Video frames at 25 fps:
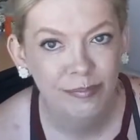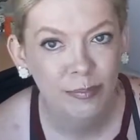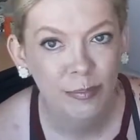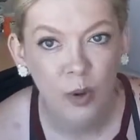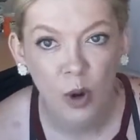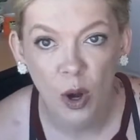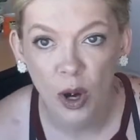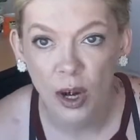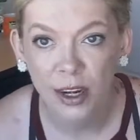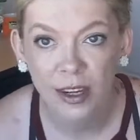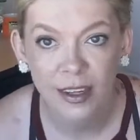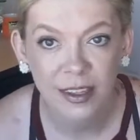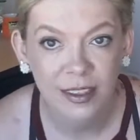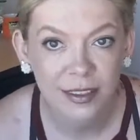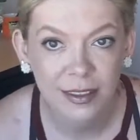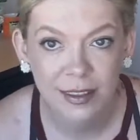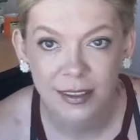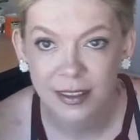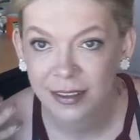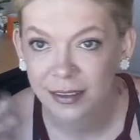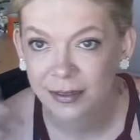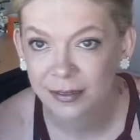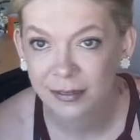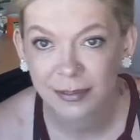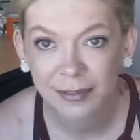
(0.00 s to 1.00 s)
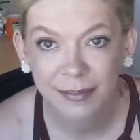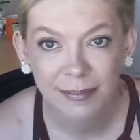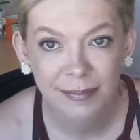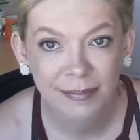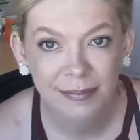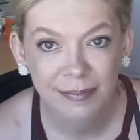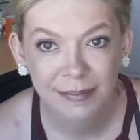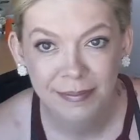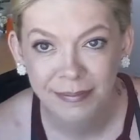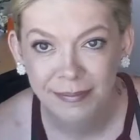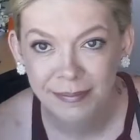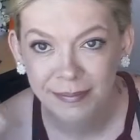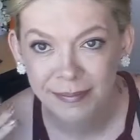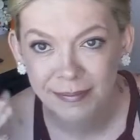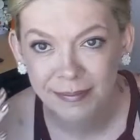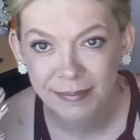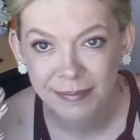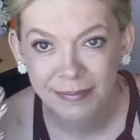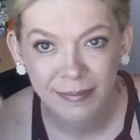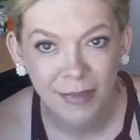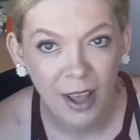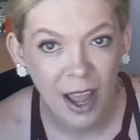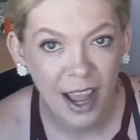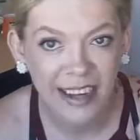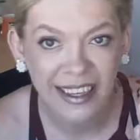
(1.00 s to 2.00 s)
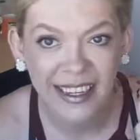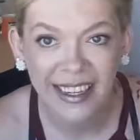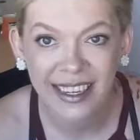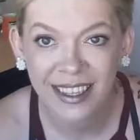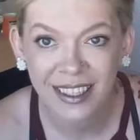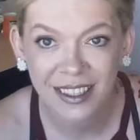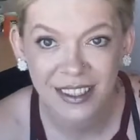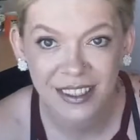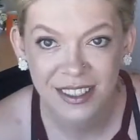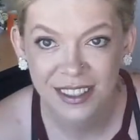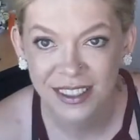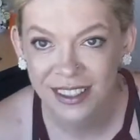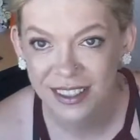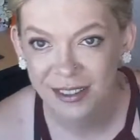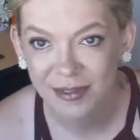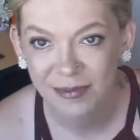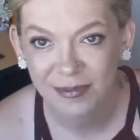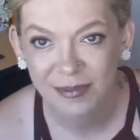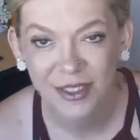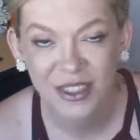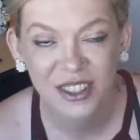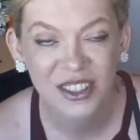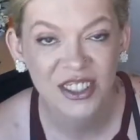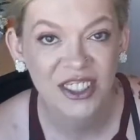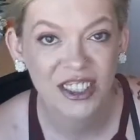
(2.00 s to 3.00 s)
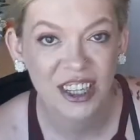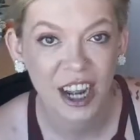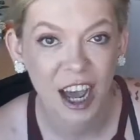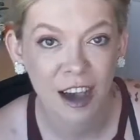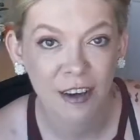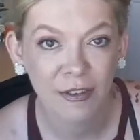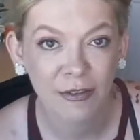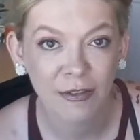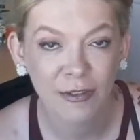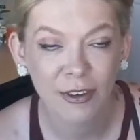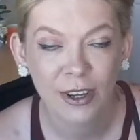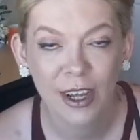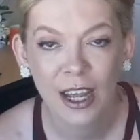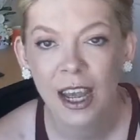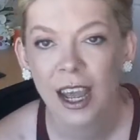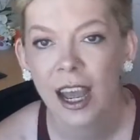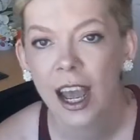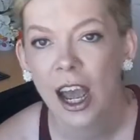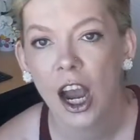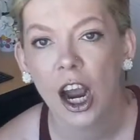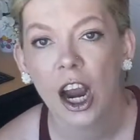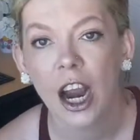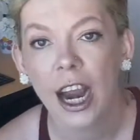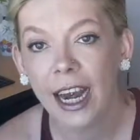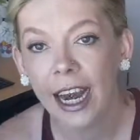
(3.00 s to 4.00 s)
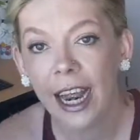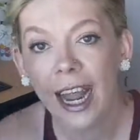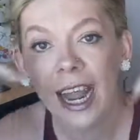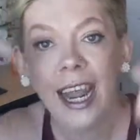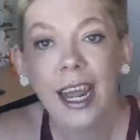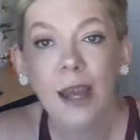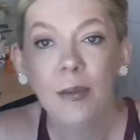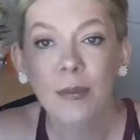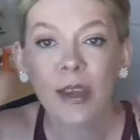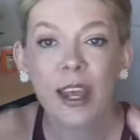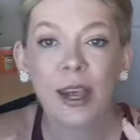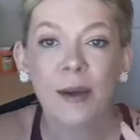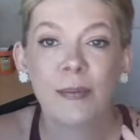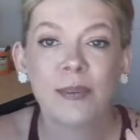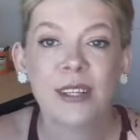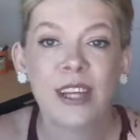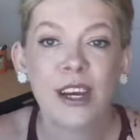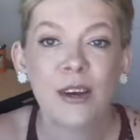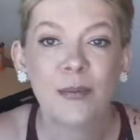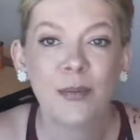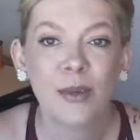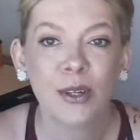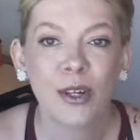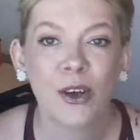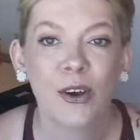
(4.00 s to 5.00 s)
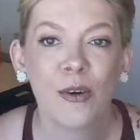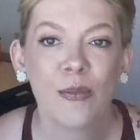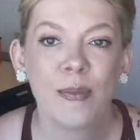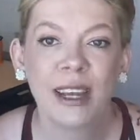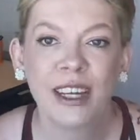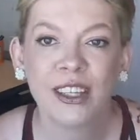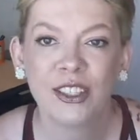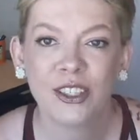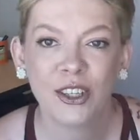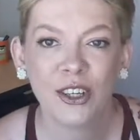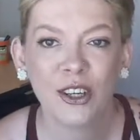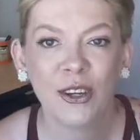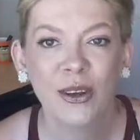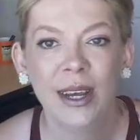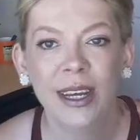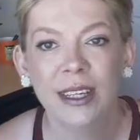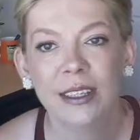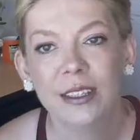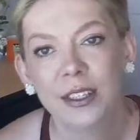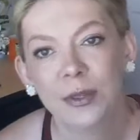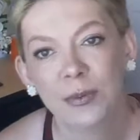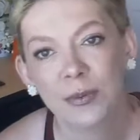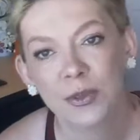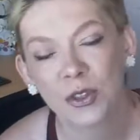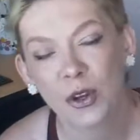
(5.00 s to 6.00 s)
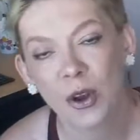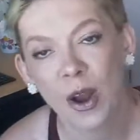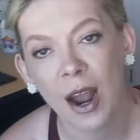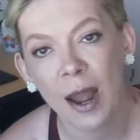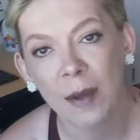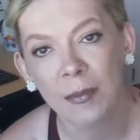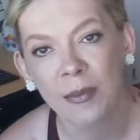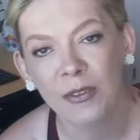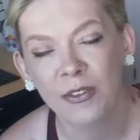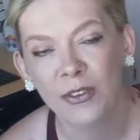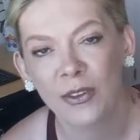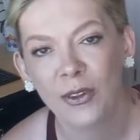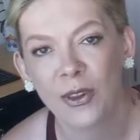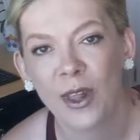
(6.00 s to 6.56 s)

products, ideas, stuff. All right, hit me up down below. Make sure you hit subscribe if